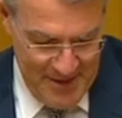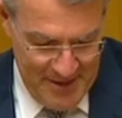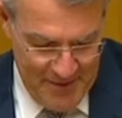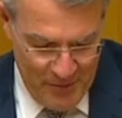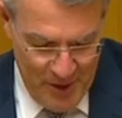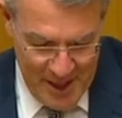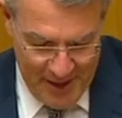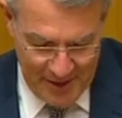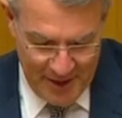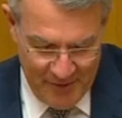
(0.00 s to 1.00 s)
For any
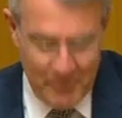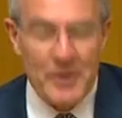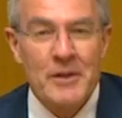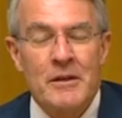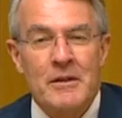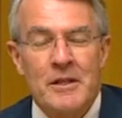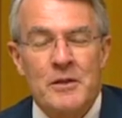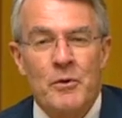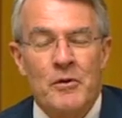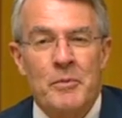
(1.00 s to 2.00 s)
other government,
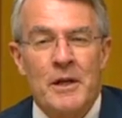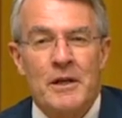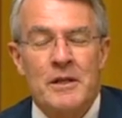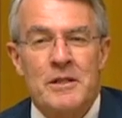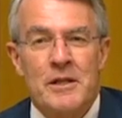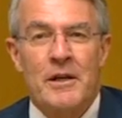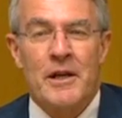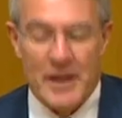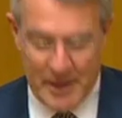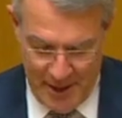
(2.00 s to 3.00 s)
this would have been considered
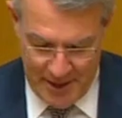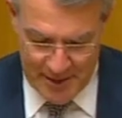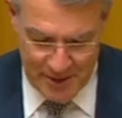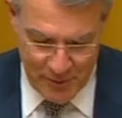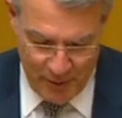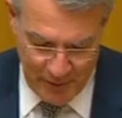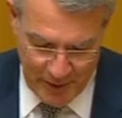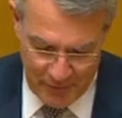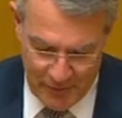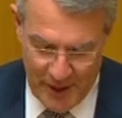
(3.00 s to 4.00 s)
a
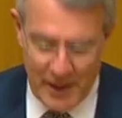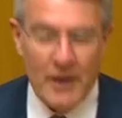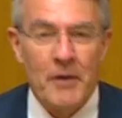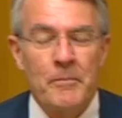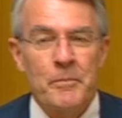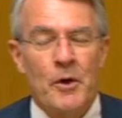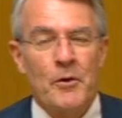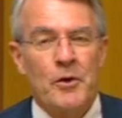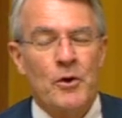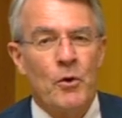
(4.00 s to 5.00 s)
catastrophic failure on
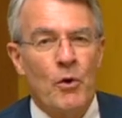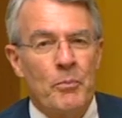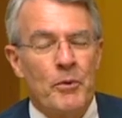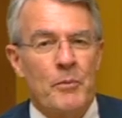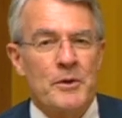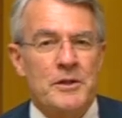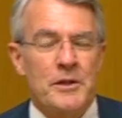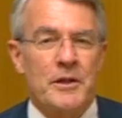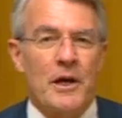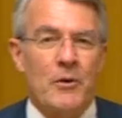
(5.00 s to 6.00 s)
the core promise
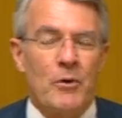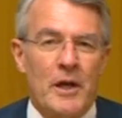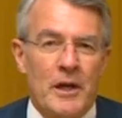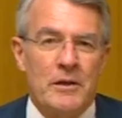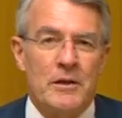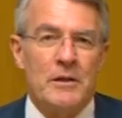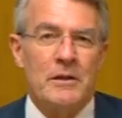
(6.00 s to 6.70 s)
that they were elected